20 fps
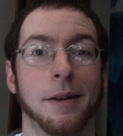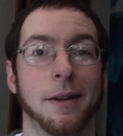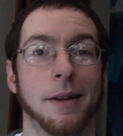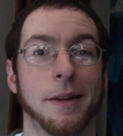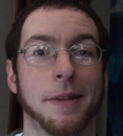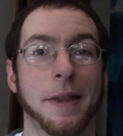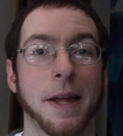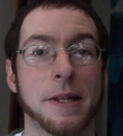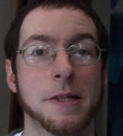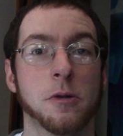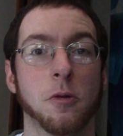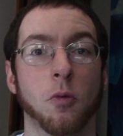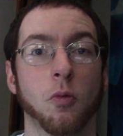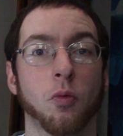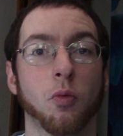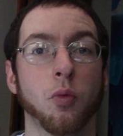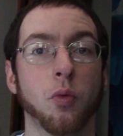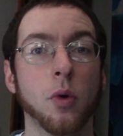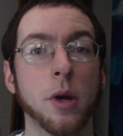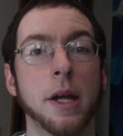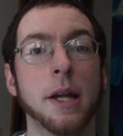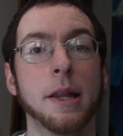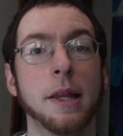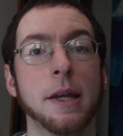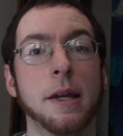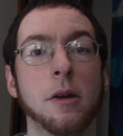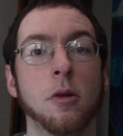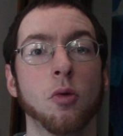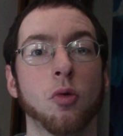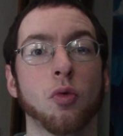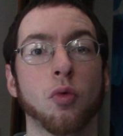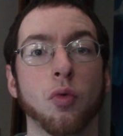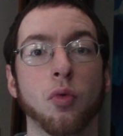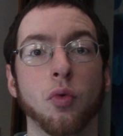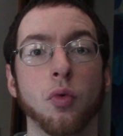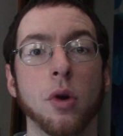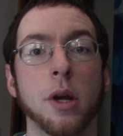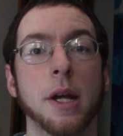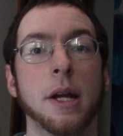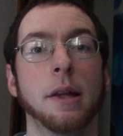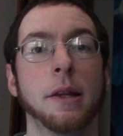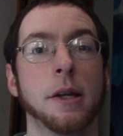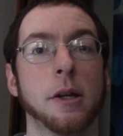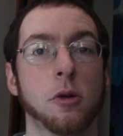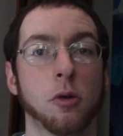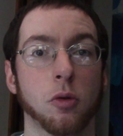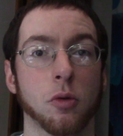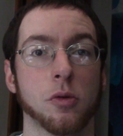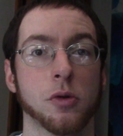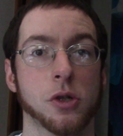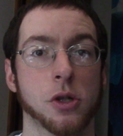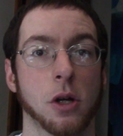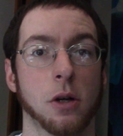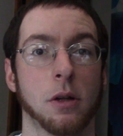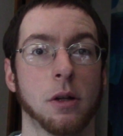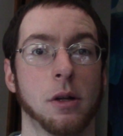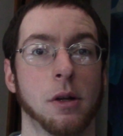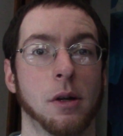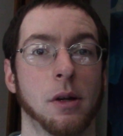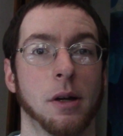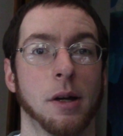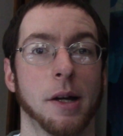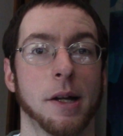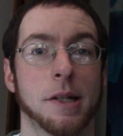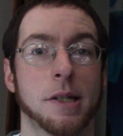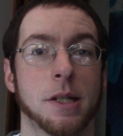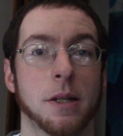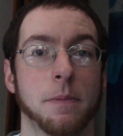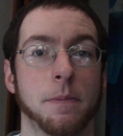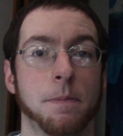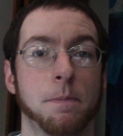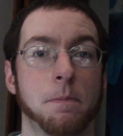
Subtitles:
That's really, really crucial to